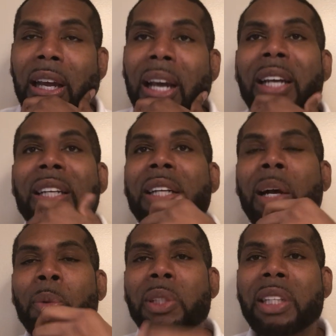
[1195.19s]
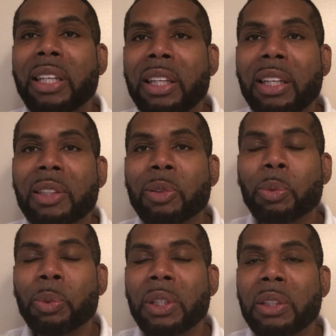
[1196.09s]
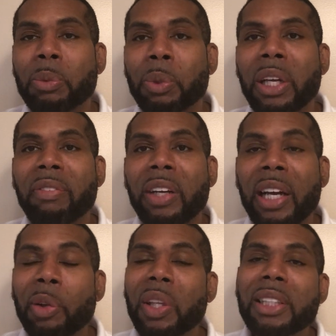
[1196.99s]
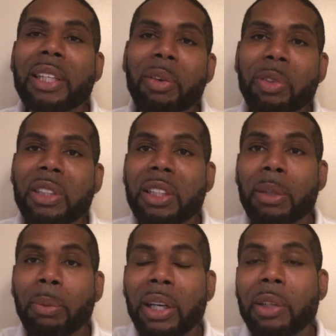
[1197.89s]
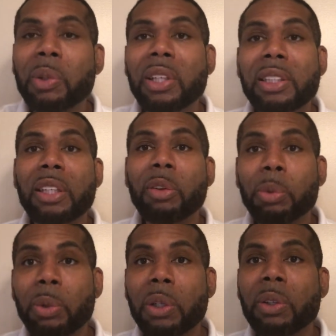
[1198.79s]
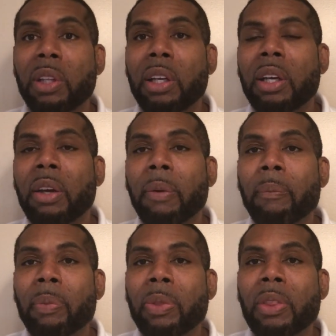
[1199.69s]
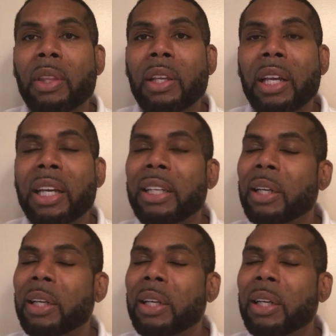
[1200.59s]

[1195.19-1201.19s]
And I would say this, when we have a healthy self-esteem, a healthy self-worth, it